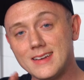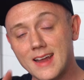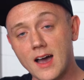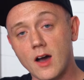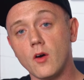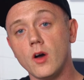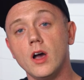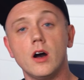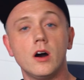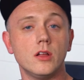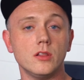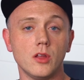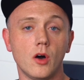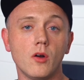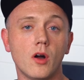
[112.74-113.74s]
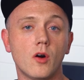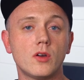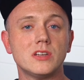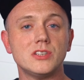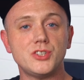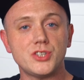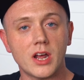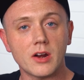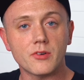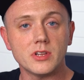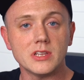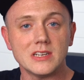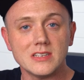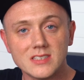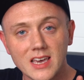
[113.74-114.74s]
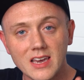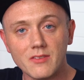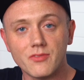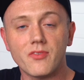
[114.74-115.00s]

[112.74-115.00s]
Now, a logo can generally take